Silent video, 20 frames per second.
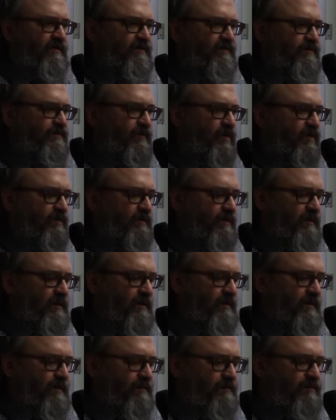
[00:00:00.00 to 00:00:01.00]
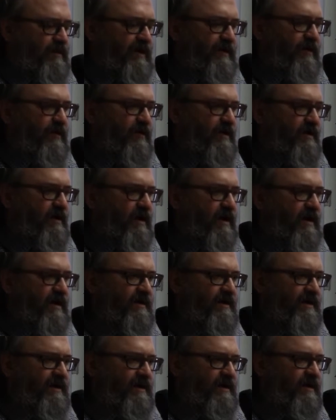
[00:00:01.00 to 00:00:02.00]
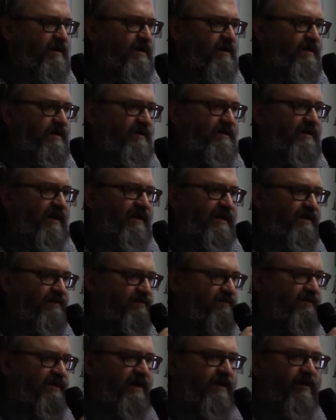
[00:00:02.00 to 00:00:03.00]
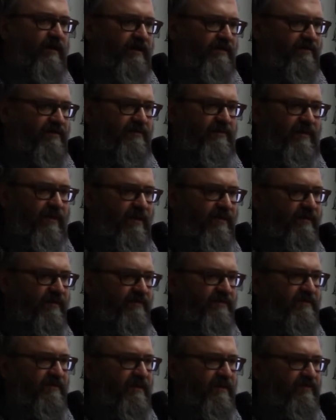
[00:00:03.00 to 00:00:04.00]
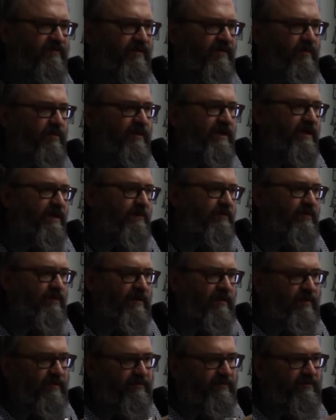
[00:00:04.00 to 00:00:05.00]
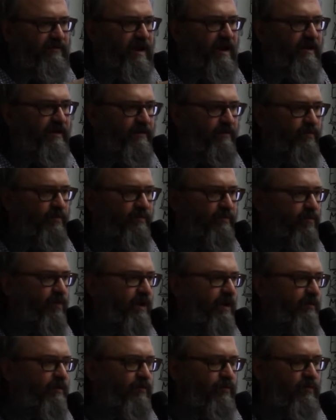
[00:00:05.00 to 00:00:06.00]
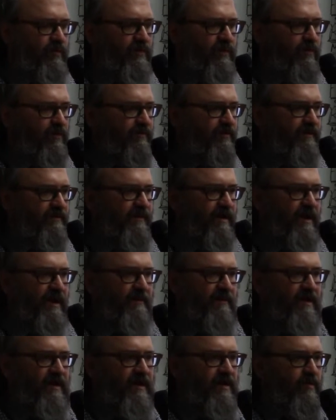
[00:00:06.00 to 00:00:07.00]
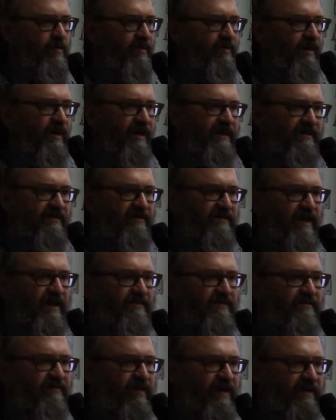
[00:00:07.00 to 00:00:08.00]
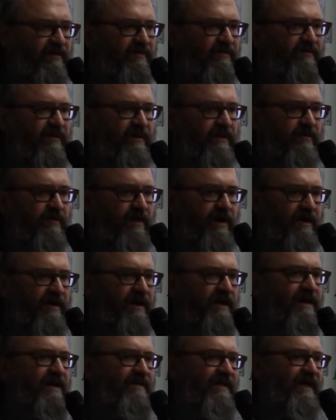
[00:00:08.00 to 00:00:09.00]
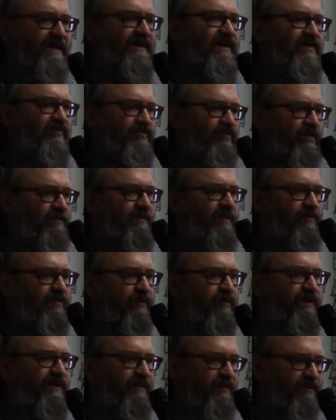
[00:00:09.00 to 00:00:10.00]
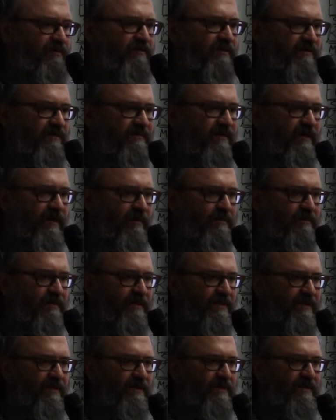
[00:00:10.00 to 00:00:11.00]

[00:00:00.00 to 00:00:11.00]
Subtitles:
smoked butter and honey glazed carrots on this dish. And then we ended up doing a little salad with wild arugula over the top with a honey sassafras and vinaigrette. That dish took me 3 years to develop.